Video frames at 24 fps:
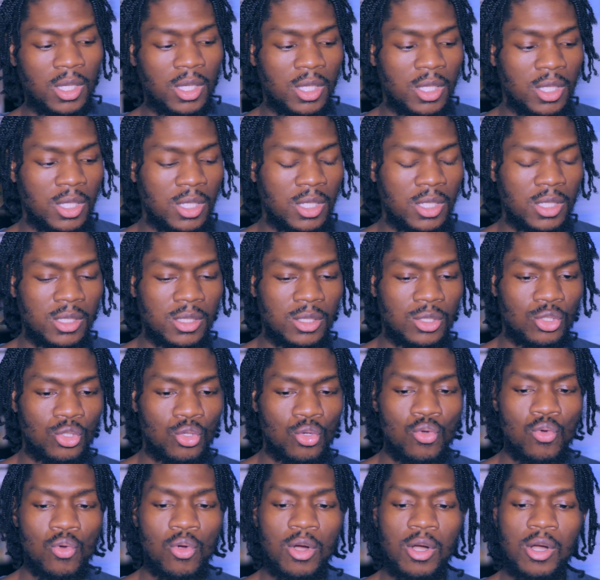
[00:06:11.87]
is
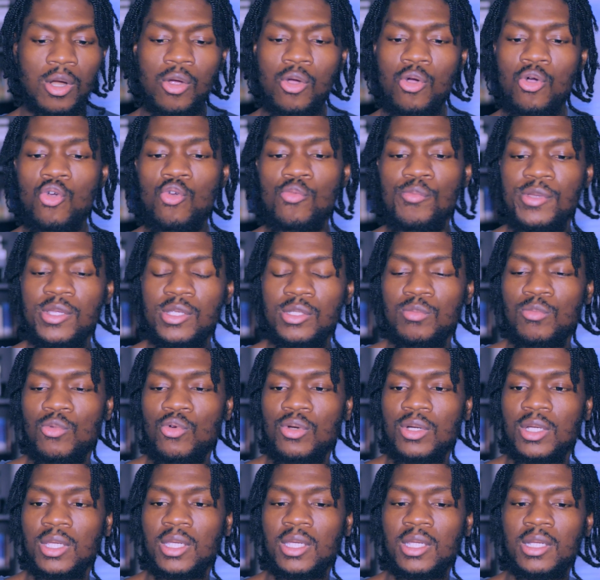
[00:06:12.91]
to our homies
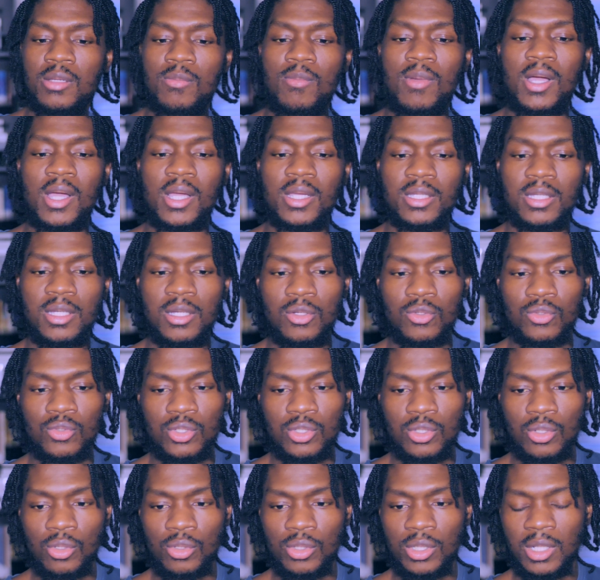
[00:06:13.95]
more than anybody else.
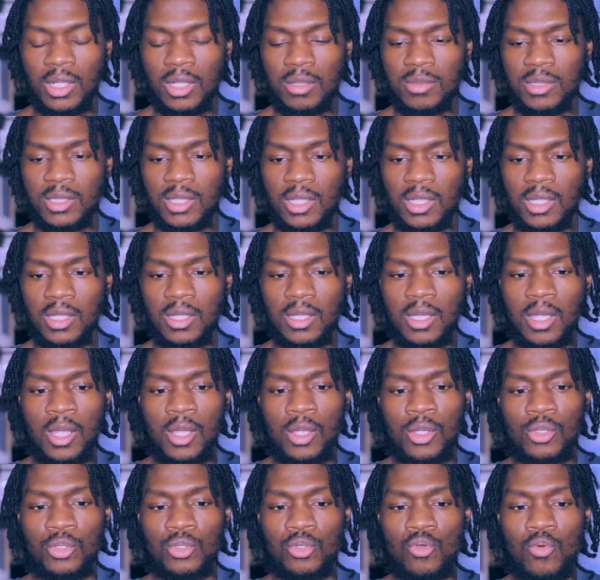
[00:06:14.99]
So you know what I'm saying?
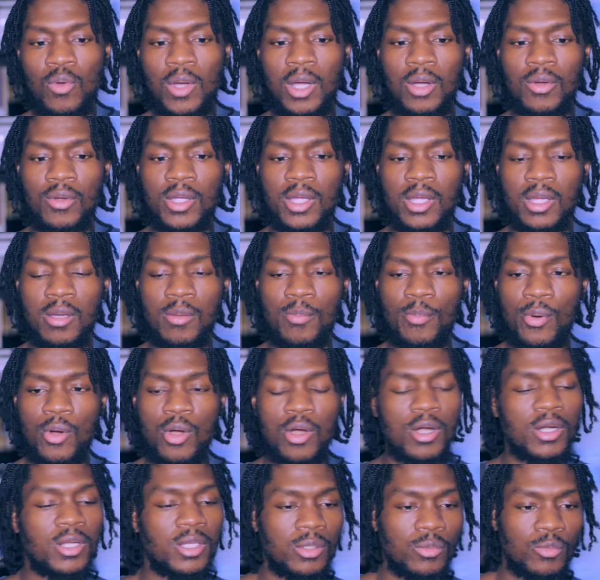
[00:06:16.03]
You out here
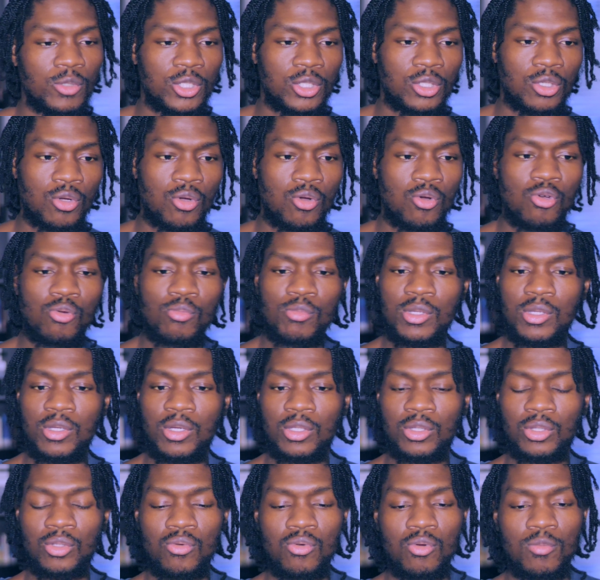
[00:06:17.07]
partying with your homie,
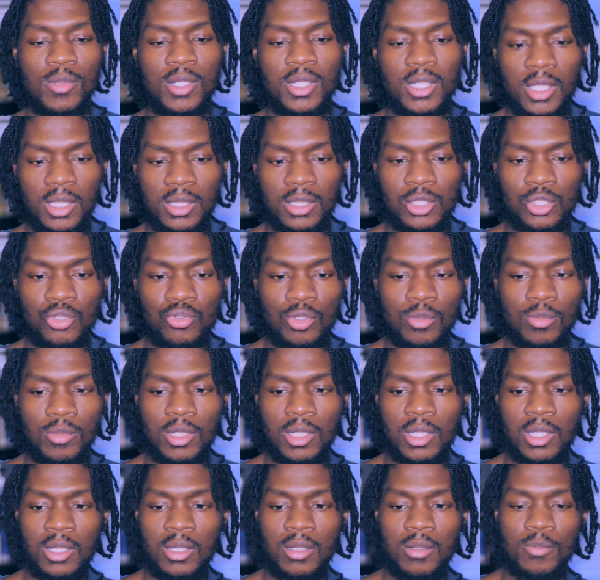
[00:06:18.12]
y'all throwing money at the strip
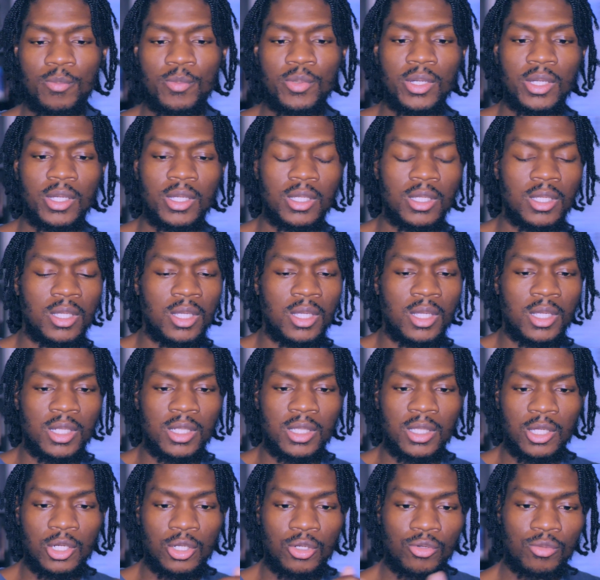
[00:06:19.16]
club, but
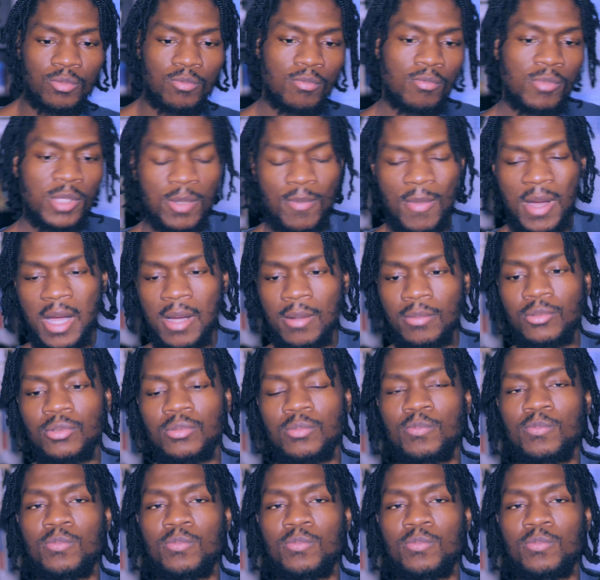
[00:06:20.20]
your mom